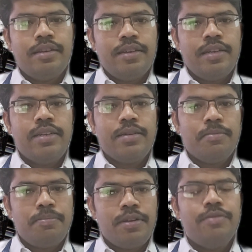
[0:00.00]

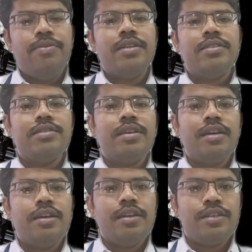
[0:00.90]
It prevents
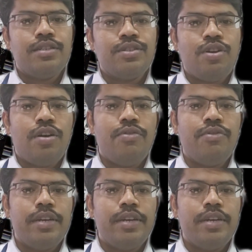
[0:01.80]
the risk of